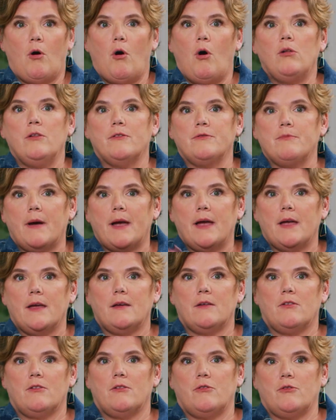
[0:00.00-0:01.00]
All of
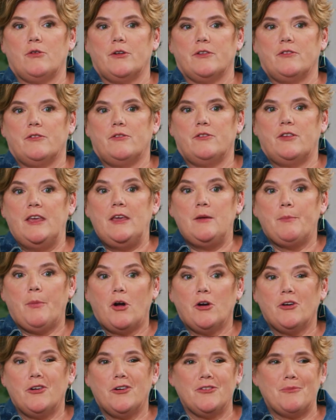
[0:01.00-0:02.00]
my
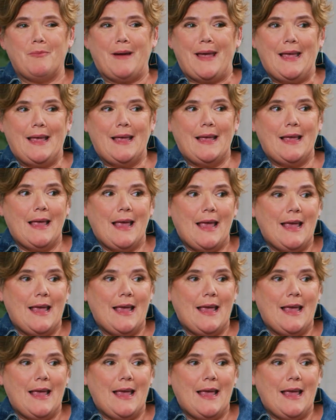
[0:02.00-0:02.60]
critique partners, my